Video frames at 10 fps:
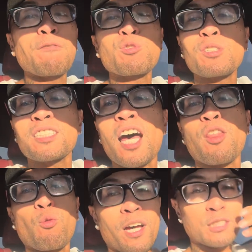through the
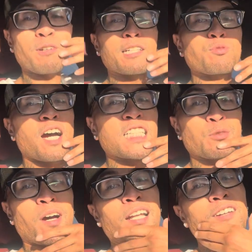Southwest, right? That's
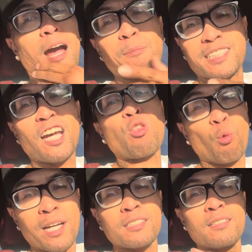why I live. I'm a
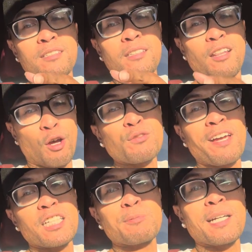Southwest Las
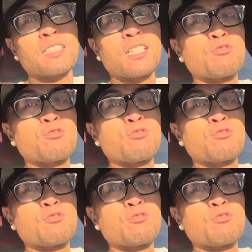Vegas specialist,